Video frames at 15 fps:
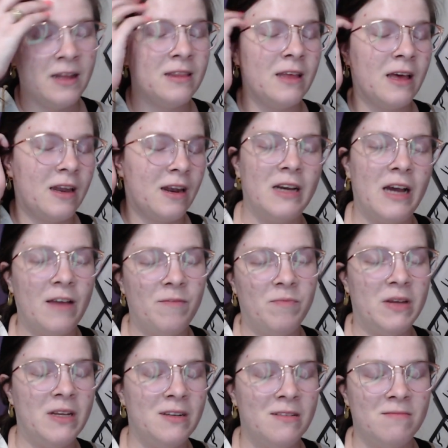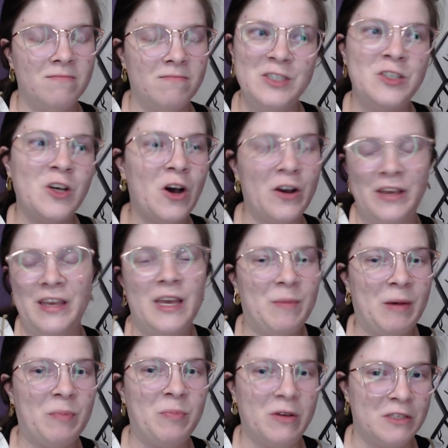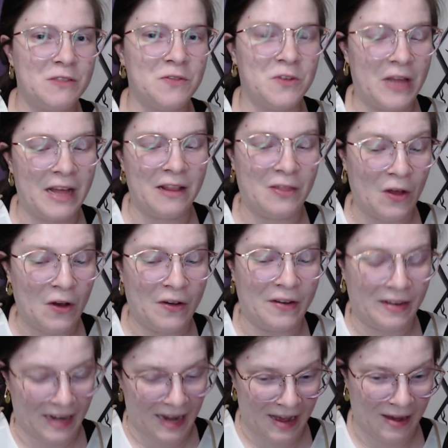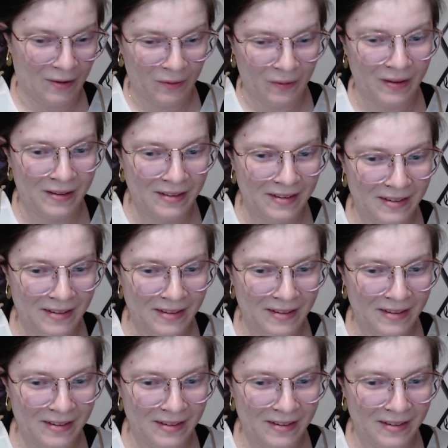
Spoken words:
that I've been talking about books for that long now.